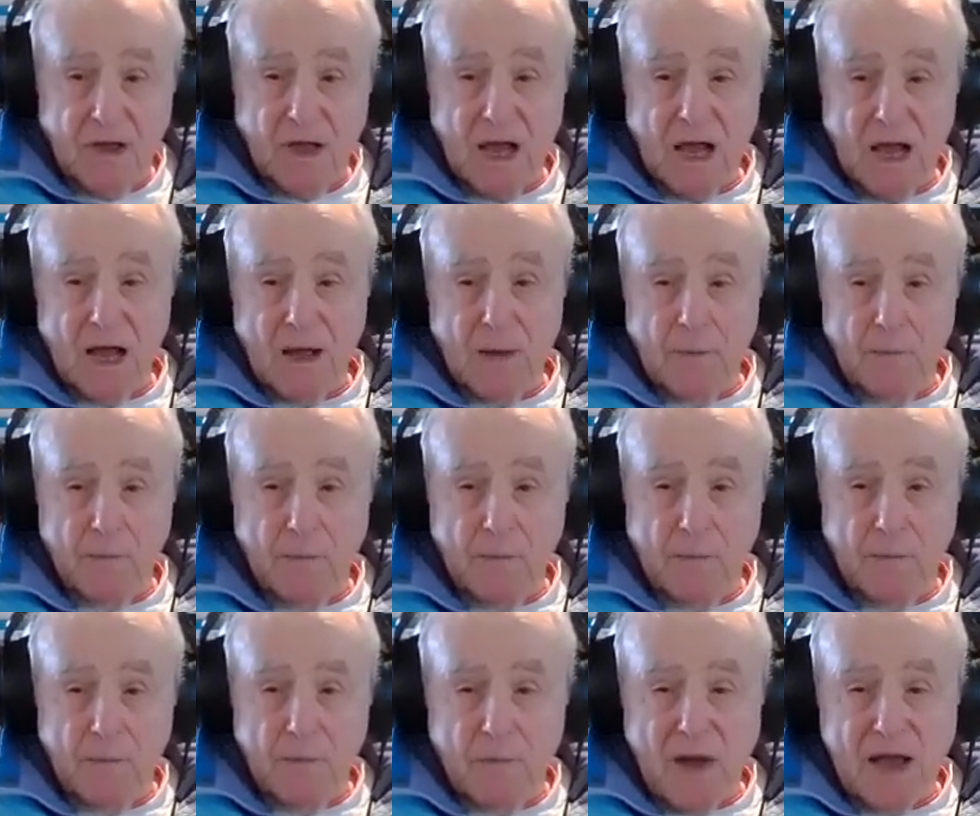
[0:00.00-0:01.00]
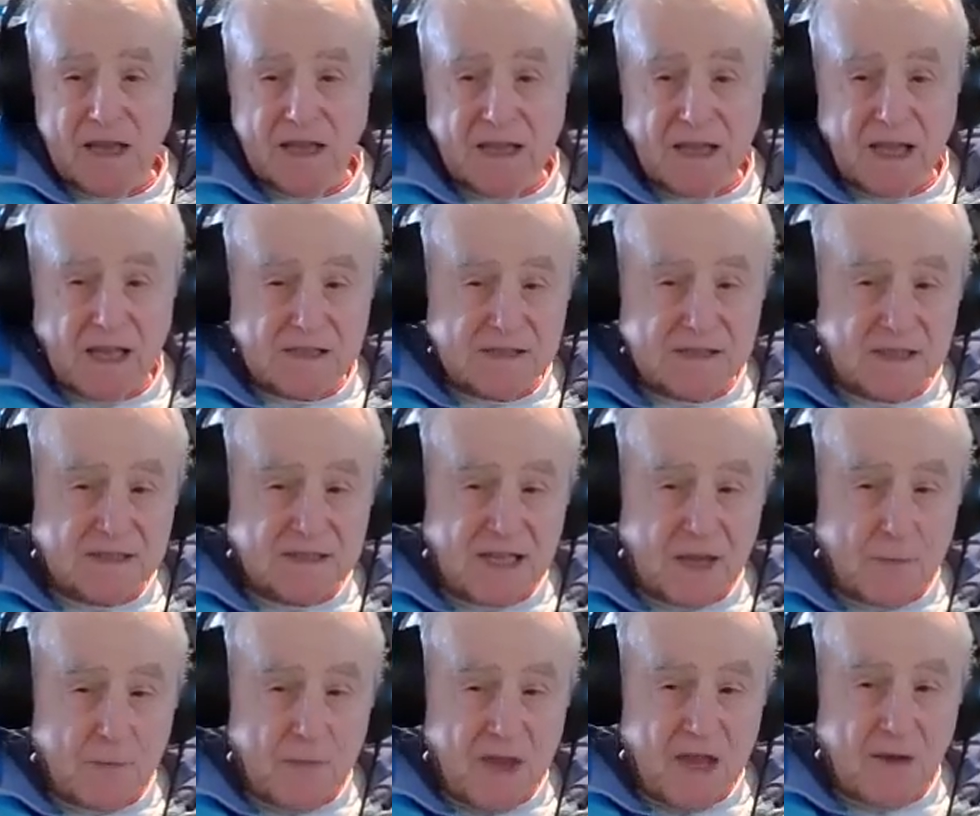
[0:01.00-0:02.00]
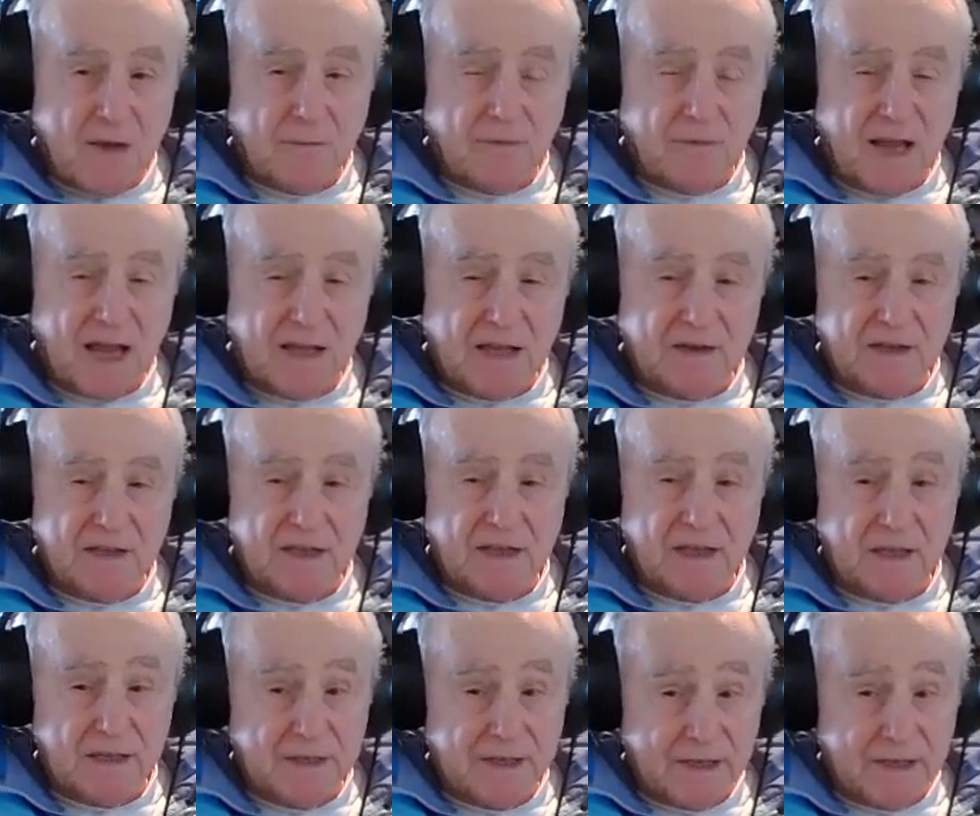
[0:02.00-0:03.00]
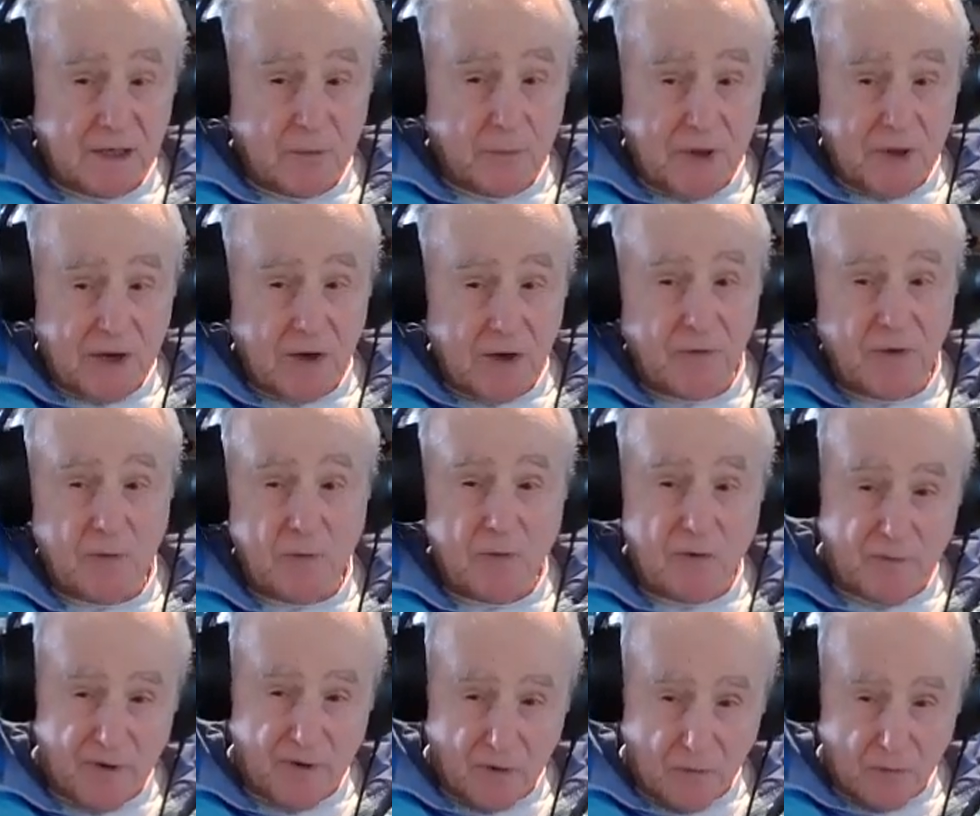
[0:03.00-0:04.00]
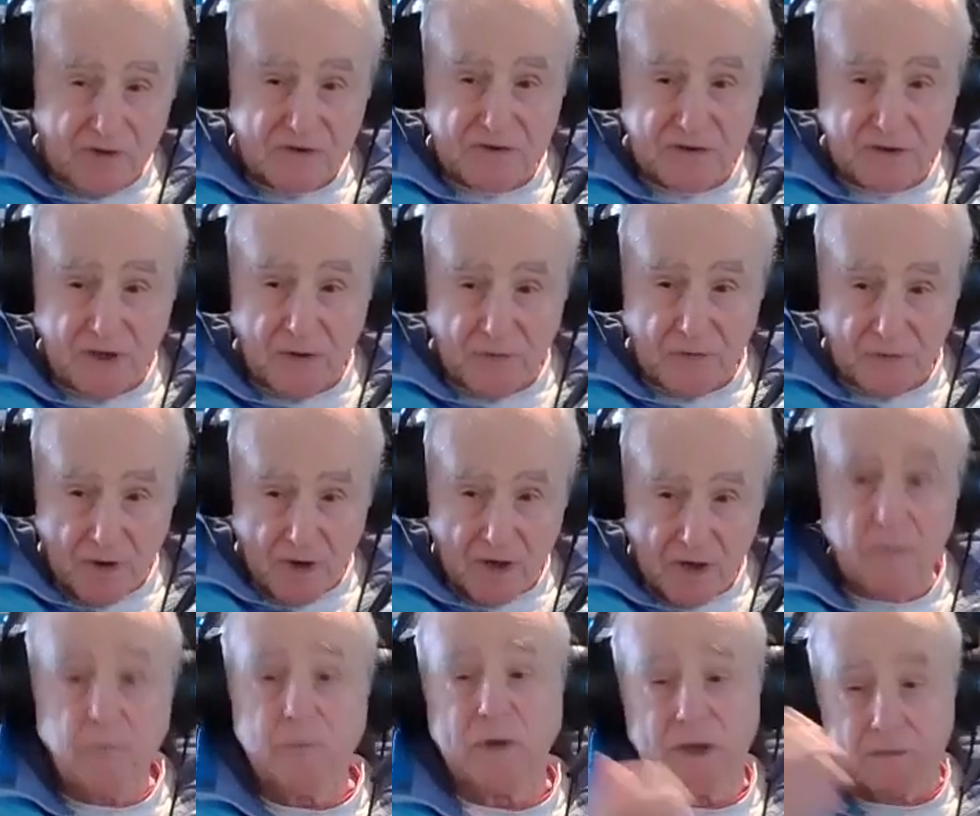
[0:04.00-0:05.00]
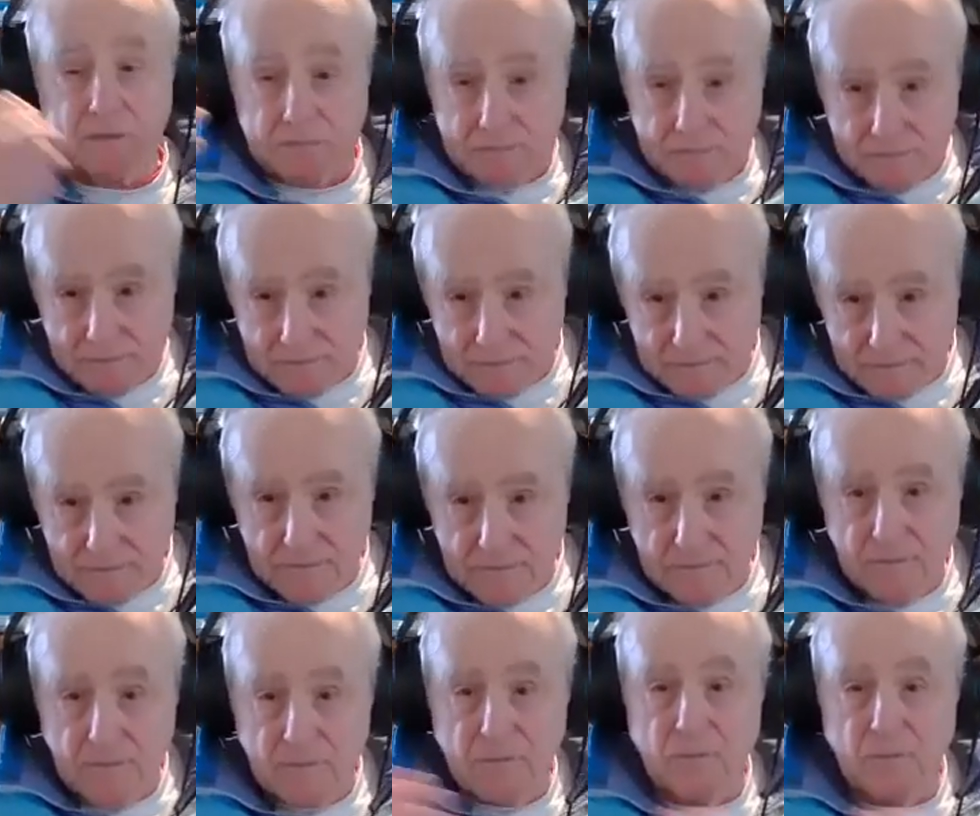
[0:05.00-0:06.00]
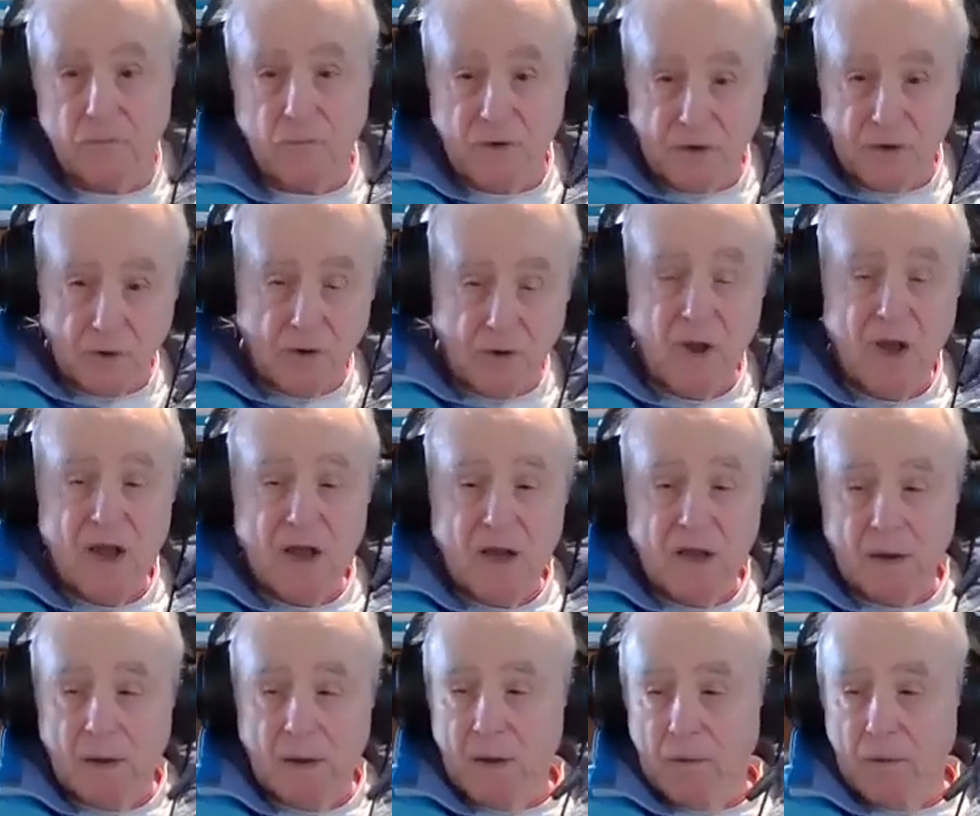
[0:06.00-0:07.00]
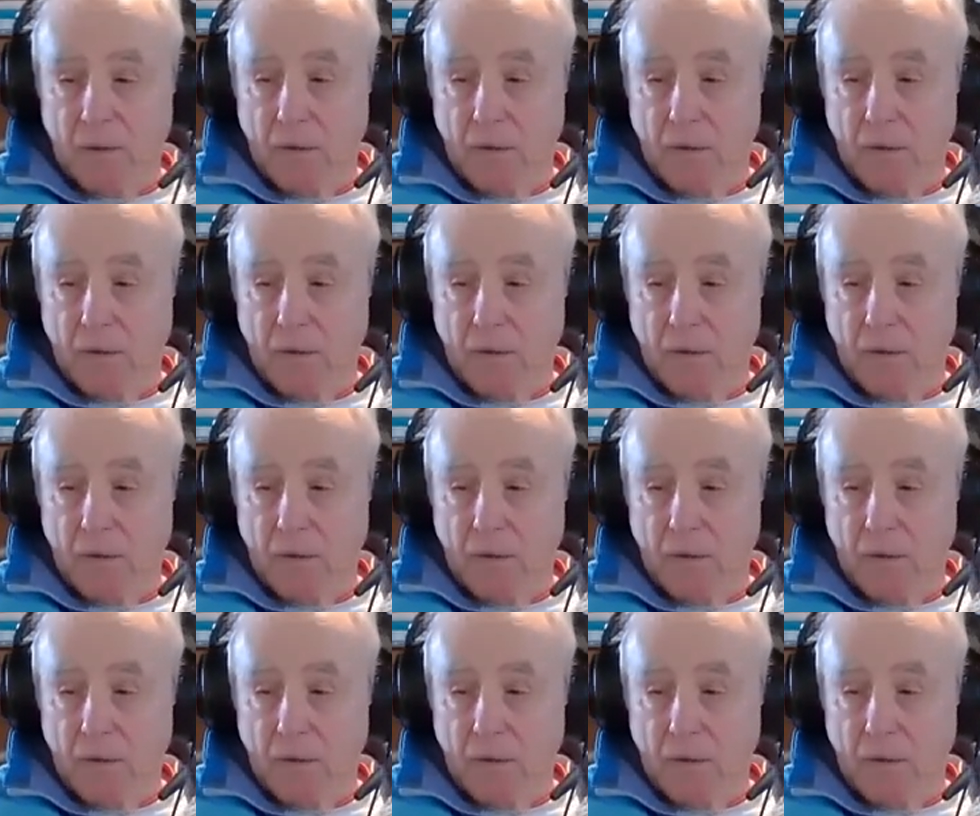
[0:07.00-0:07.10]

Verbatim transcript: Uh, okay. My guess is they may have landed a little better than what we originally thought, but we don't. Mm-hmm.